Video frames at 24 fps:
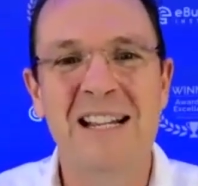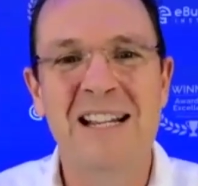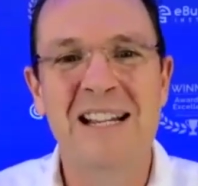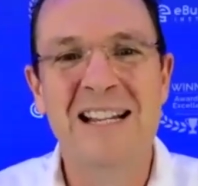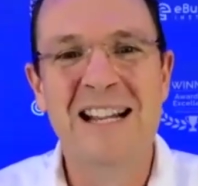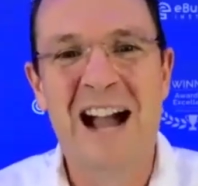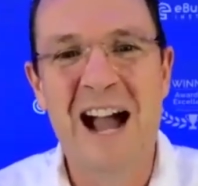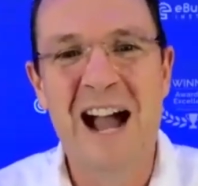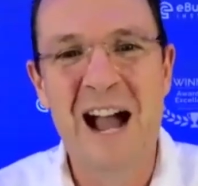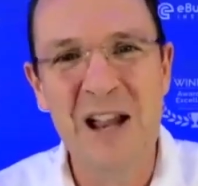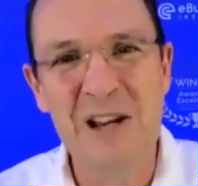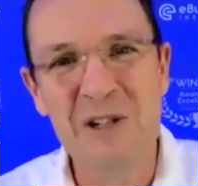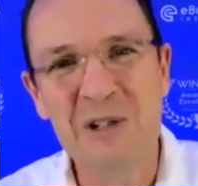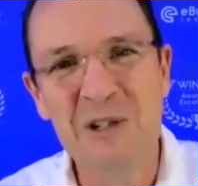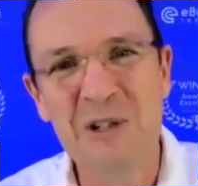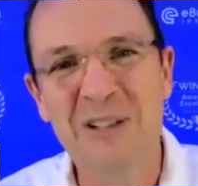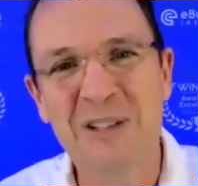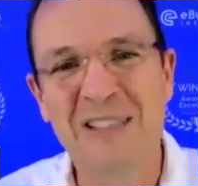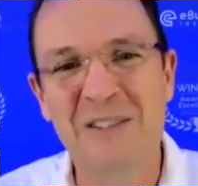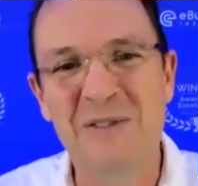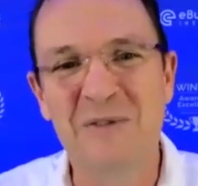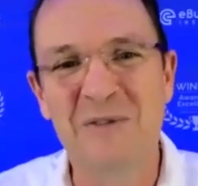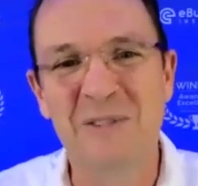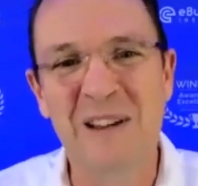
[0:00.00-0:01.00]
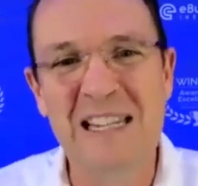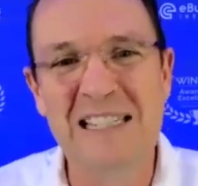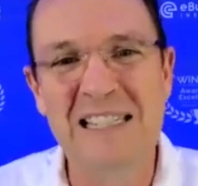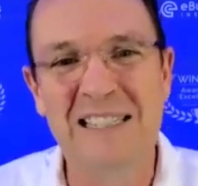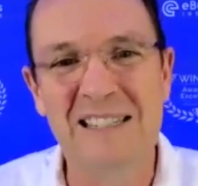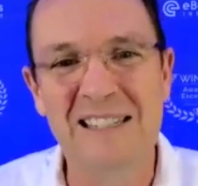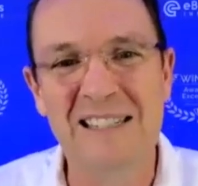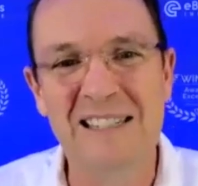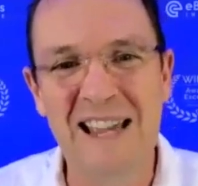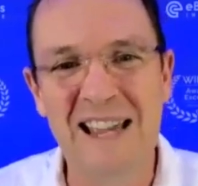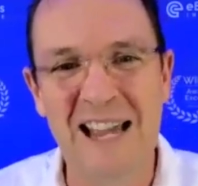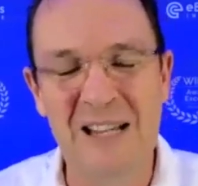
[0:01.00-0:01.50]
angel
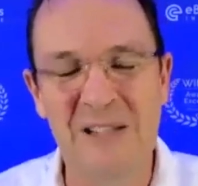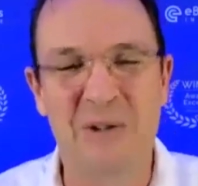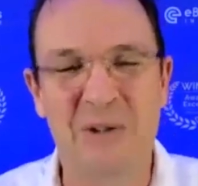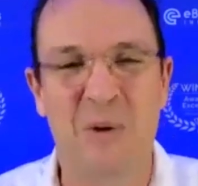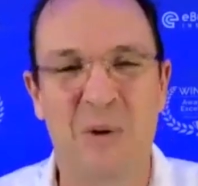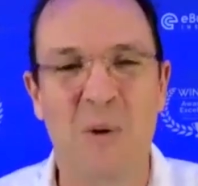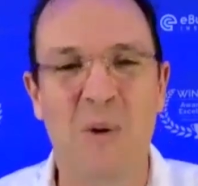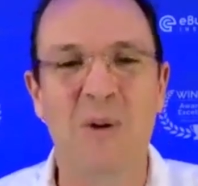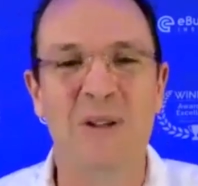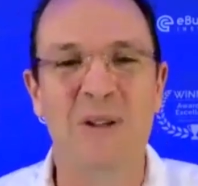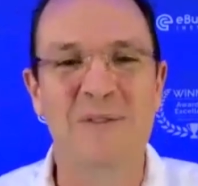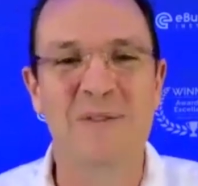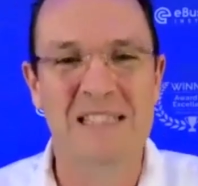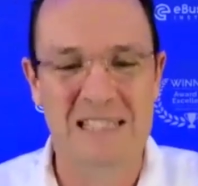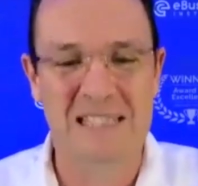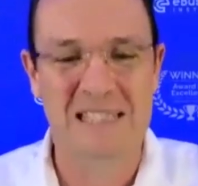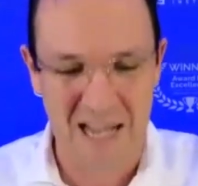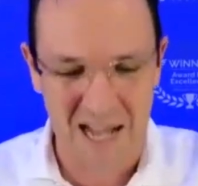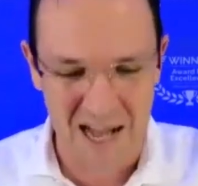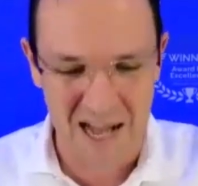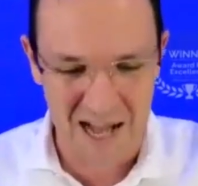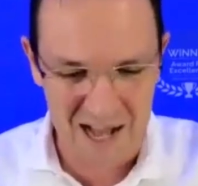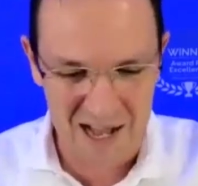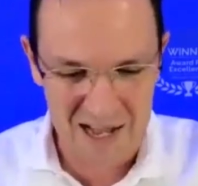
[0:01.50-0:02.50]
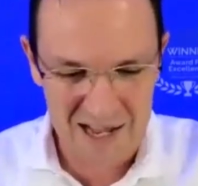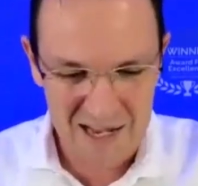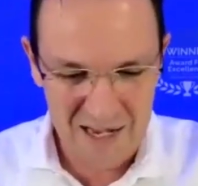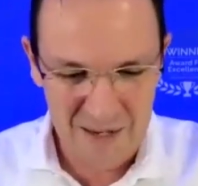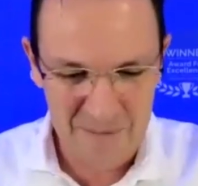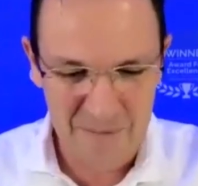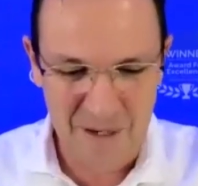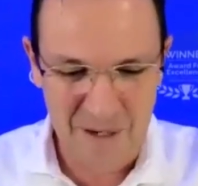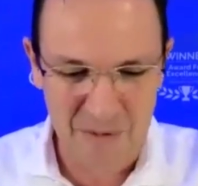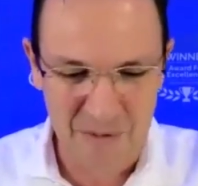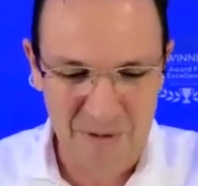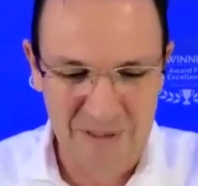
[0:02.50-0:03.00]
investing, as all of us are.
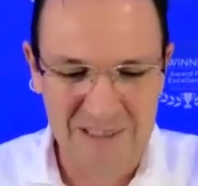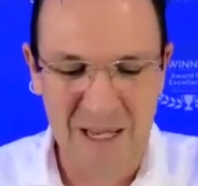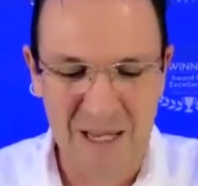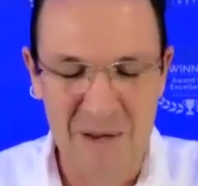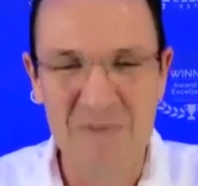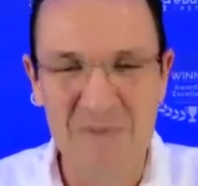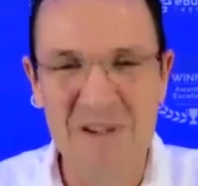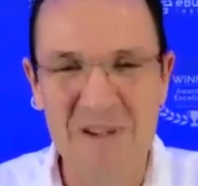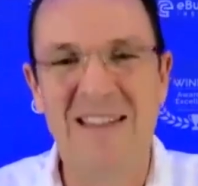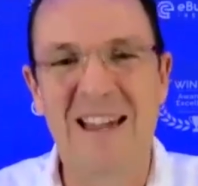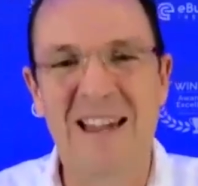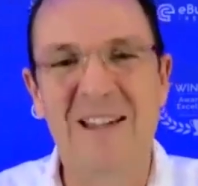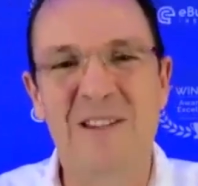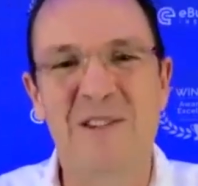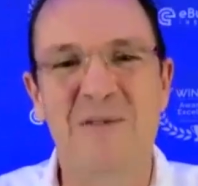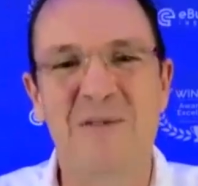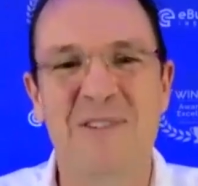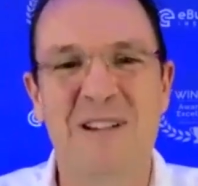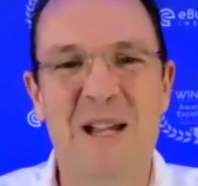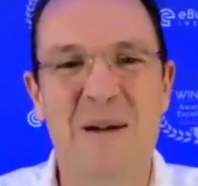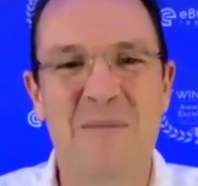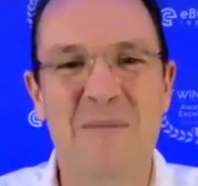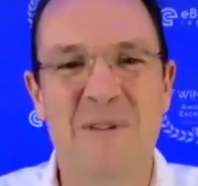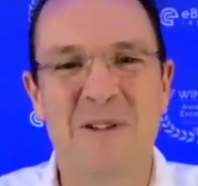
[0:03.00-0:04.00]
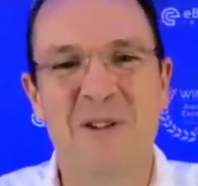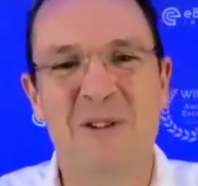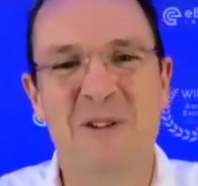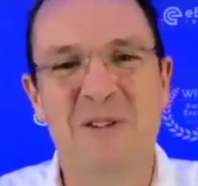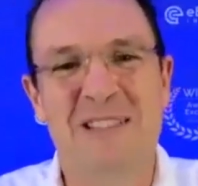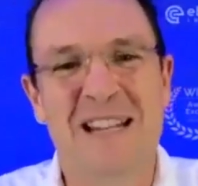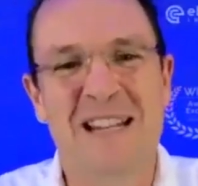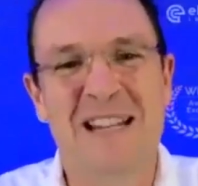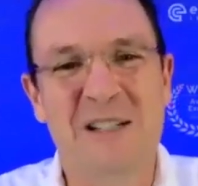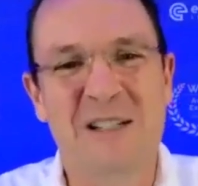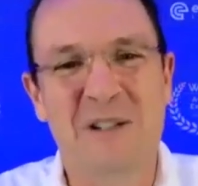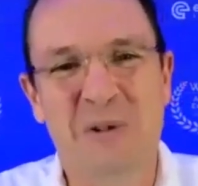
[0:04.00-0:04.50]
But I want to say a big thank you for coming along
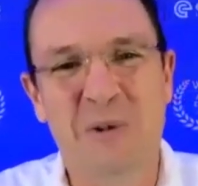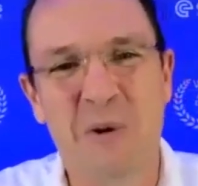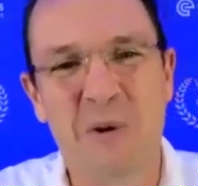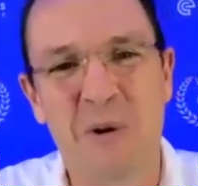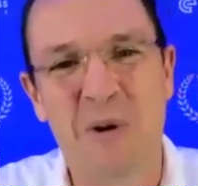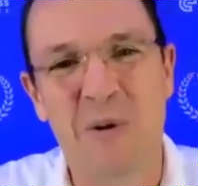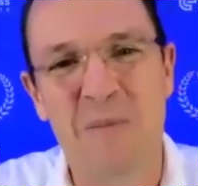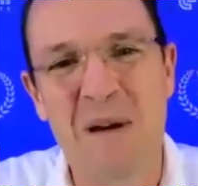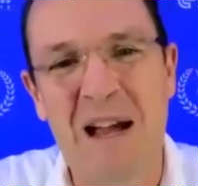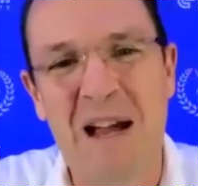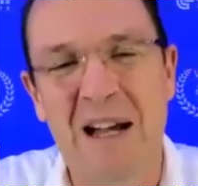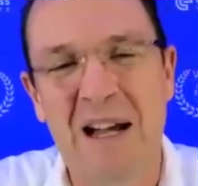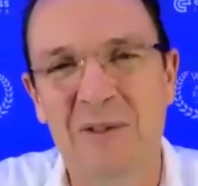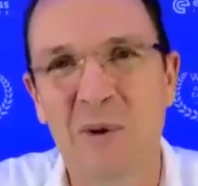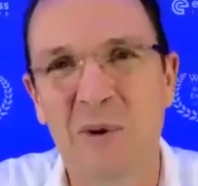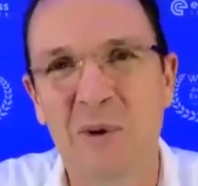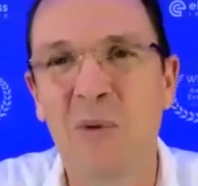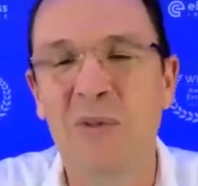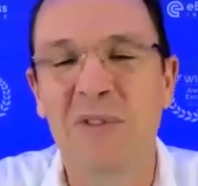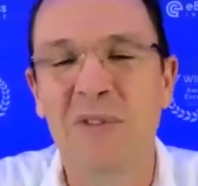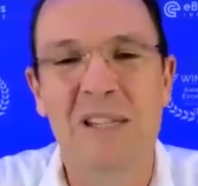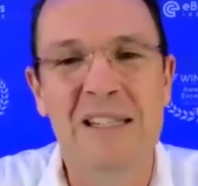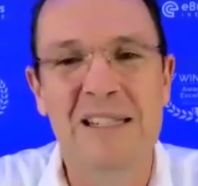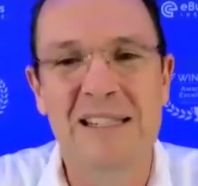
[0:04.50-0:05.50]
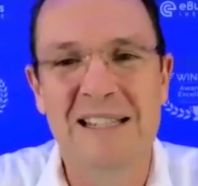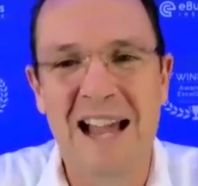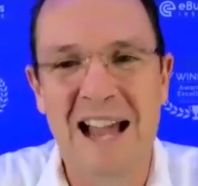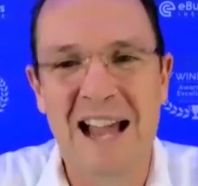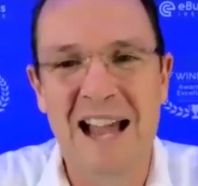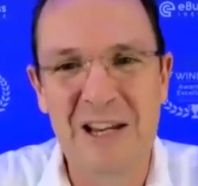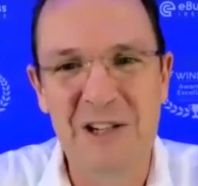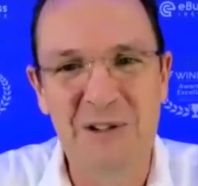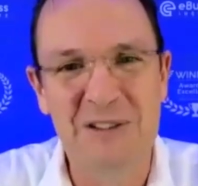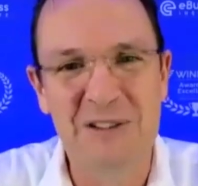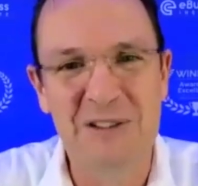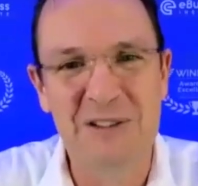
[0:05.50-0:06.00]
today to talk about all things
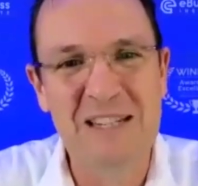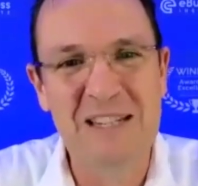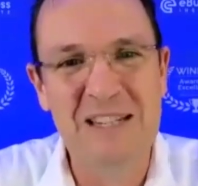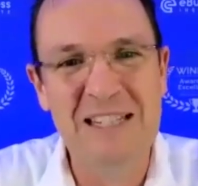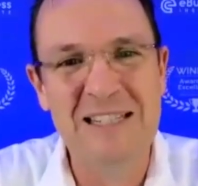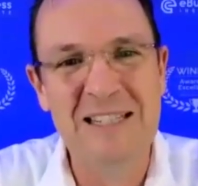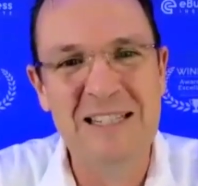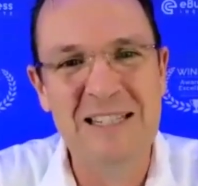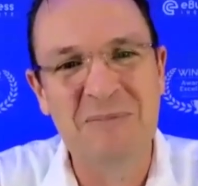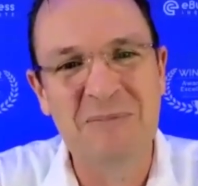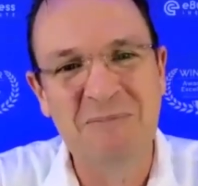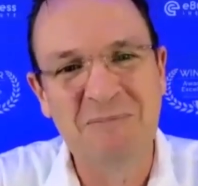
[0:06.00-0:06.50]
angel investing.